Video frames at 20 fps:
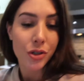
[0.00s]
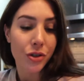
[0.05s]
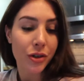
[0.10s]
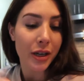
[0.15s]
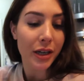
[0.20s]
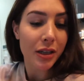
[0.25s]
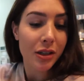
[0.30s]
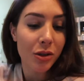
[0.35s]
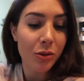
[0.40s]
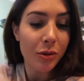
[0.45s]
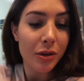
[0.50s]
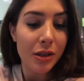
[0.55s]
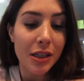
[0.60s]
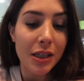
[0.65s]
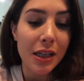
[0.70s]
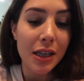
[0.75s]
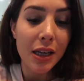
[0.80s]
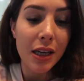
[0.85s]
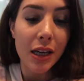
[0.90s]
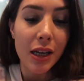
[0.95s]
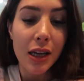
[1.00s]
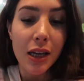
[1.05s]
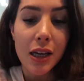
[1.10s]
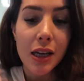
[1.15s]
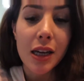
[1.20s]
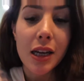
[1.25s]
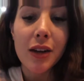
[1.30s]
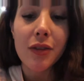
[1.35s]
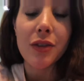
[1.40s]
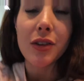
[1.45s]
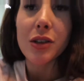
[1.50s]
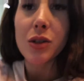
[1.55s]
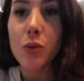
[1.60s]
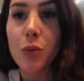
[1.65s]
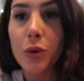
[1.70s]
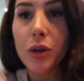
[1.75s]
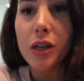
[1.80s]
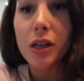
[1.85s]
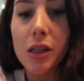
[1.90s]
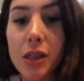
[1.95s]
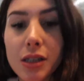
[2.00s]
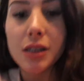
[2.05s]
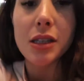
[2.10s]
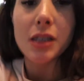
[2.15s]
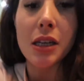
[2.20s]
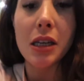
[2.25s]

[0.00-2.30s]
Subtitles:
string, so we'll see if this works.